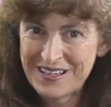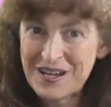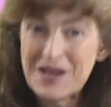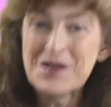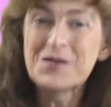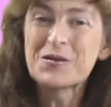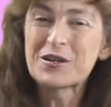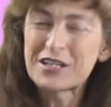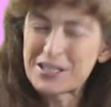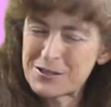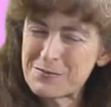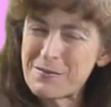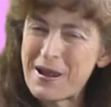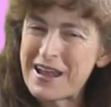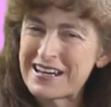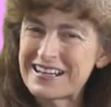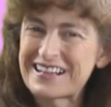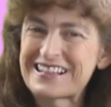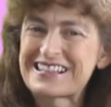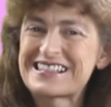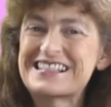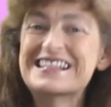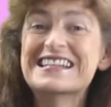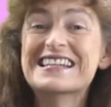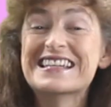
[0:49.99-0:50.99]
which made
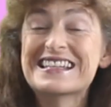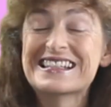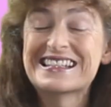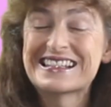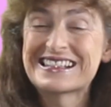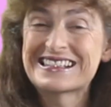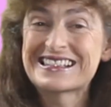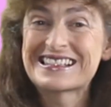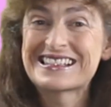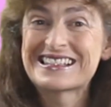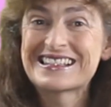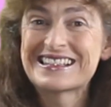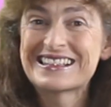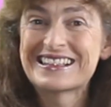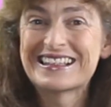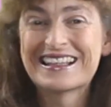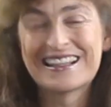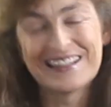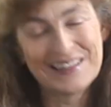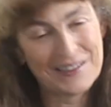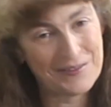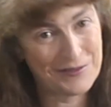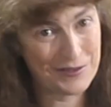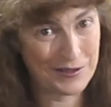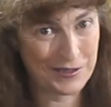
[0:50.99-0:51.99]
us need it in
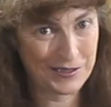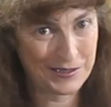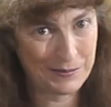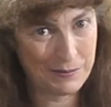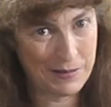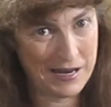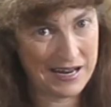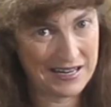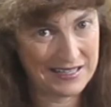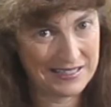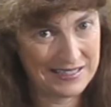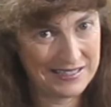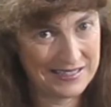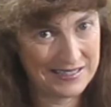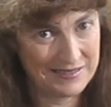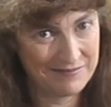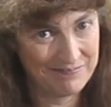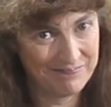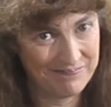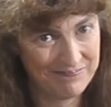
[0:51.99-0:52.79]
the first place.